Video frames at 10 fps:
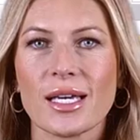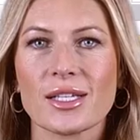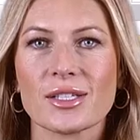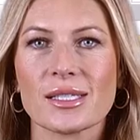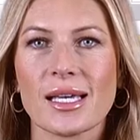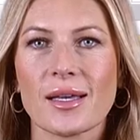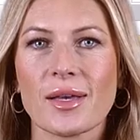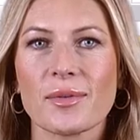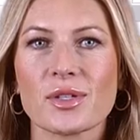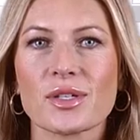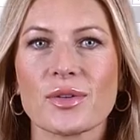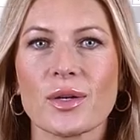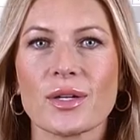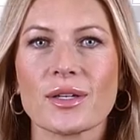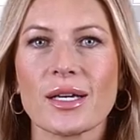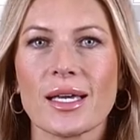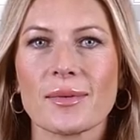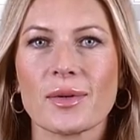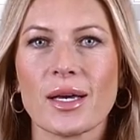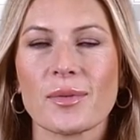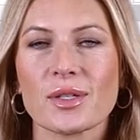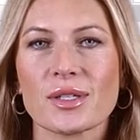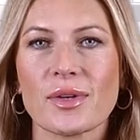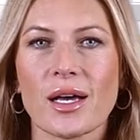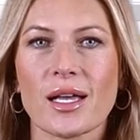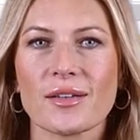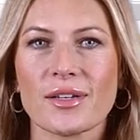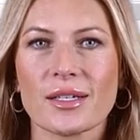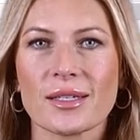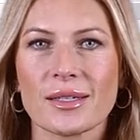entries at levels 4 and levels 5.